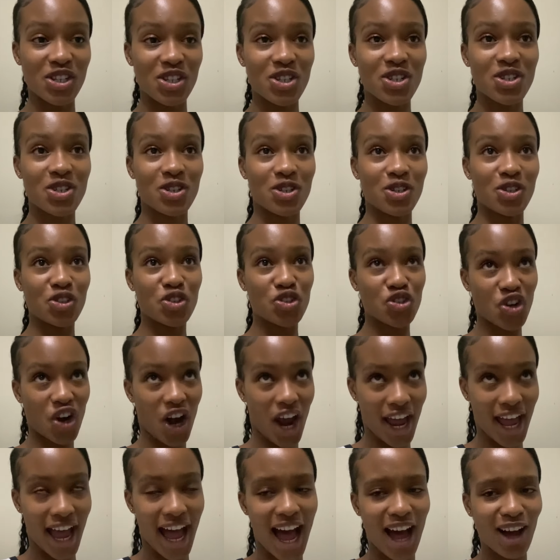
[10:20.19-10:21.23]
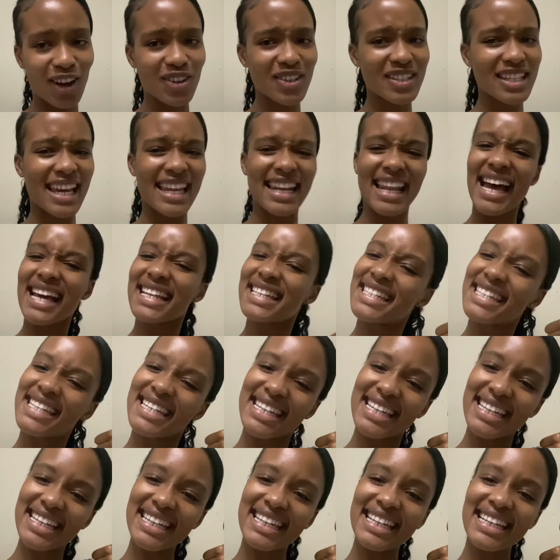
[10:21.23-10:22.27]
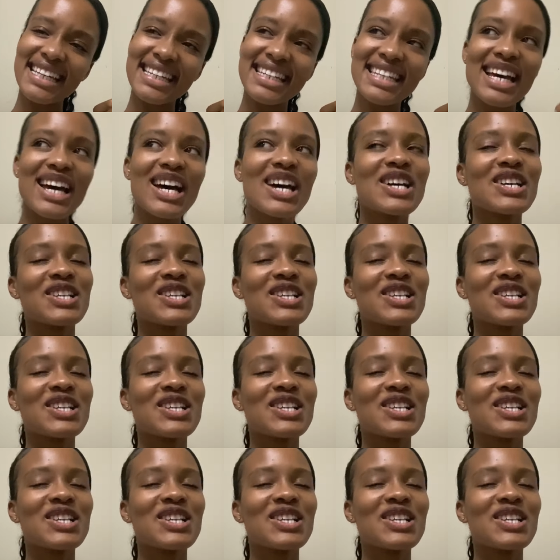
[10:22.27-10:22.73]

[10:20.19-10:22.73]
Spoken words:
to try out, and I did.